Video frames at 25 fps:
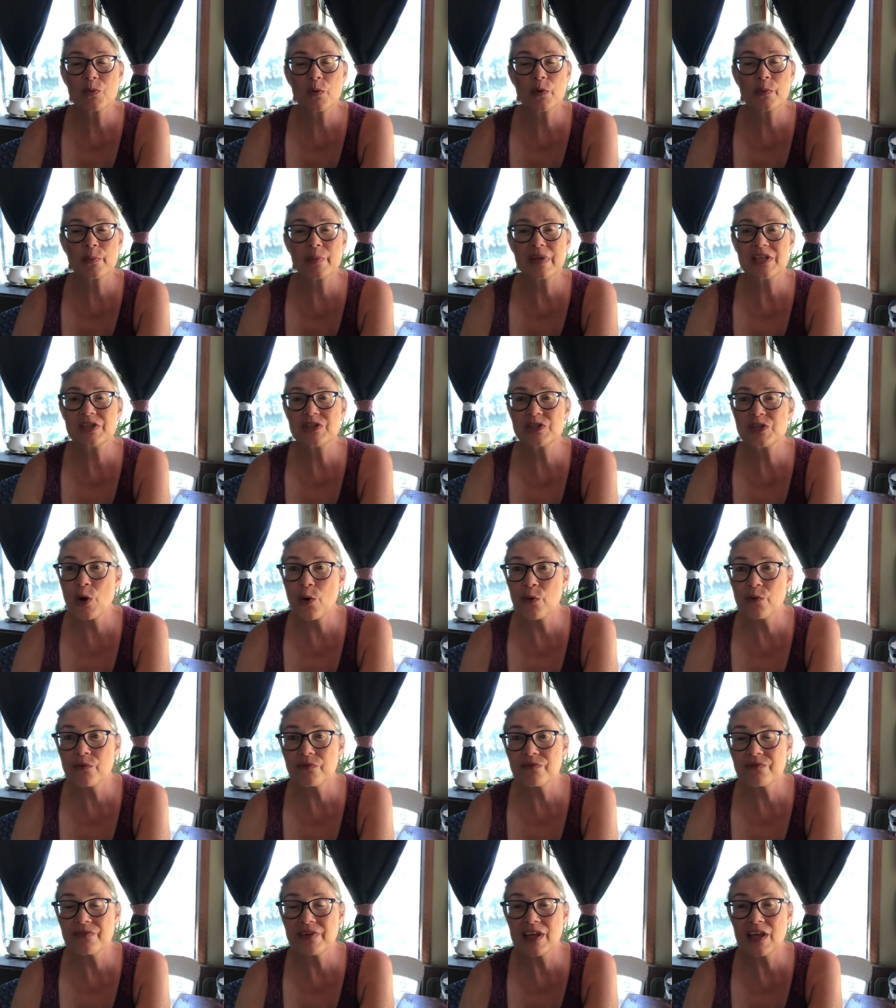When we
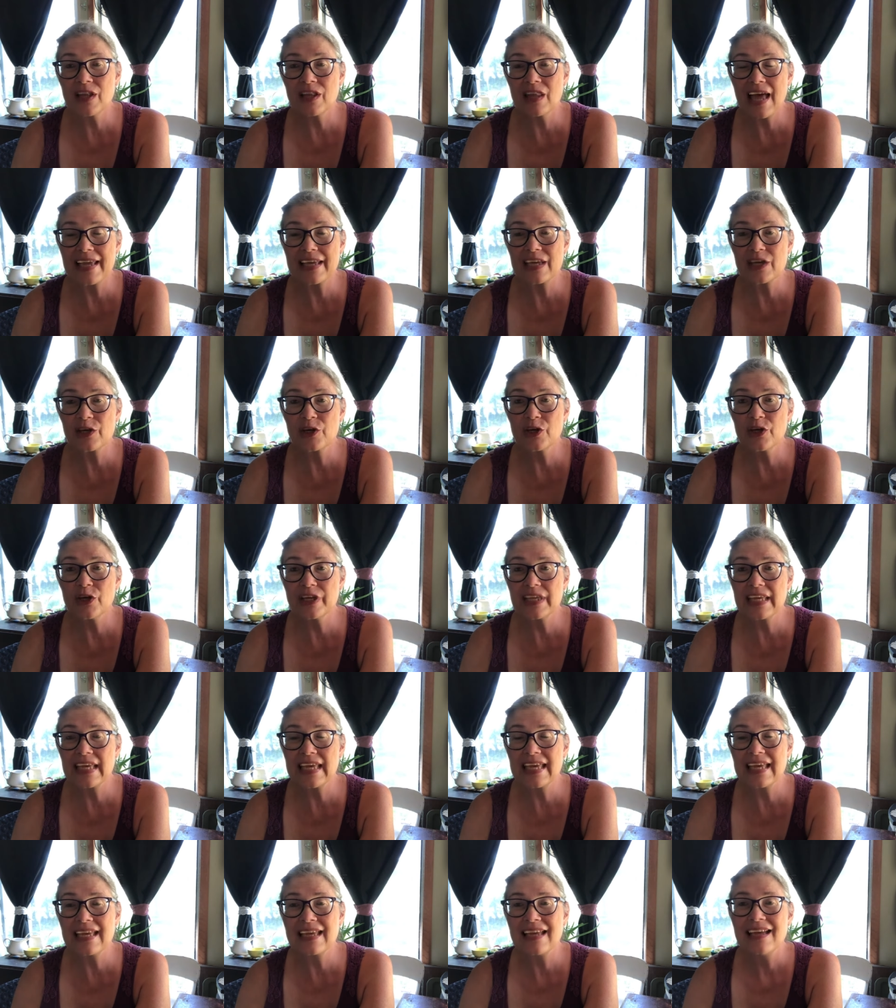don't feel like
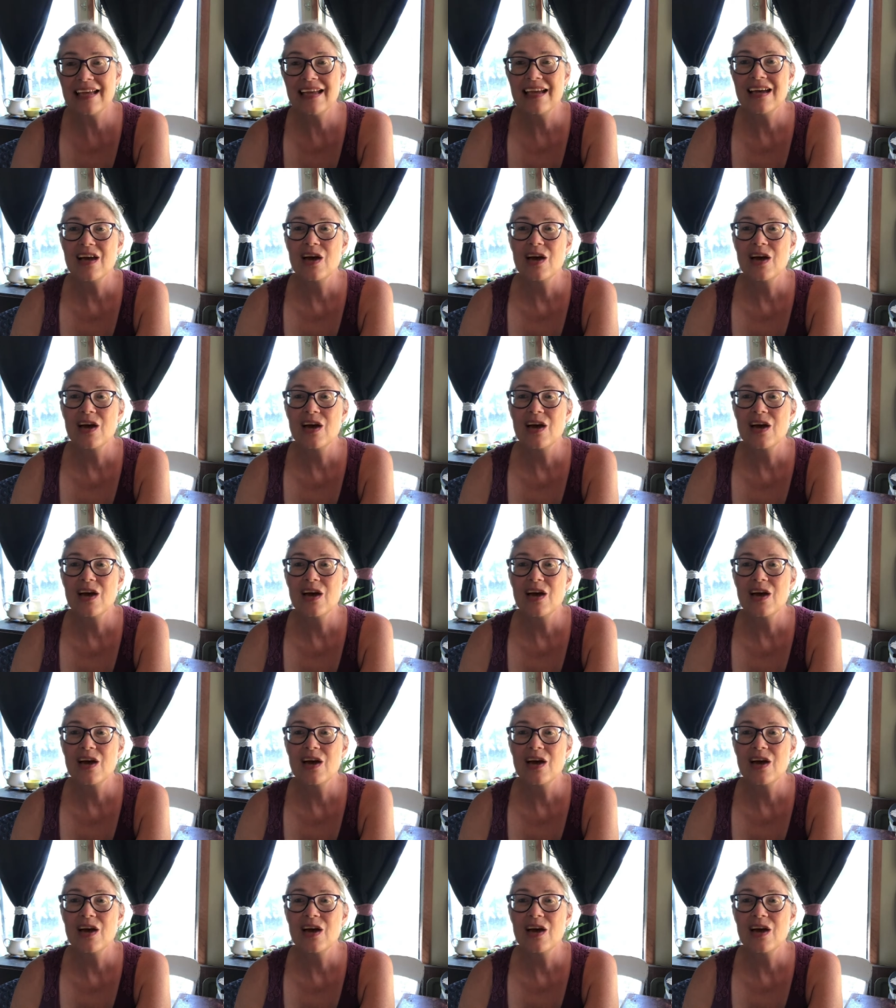cooking,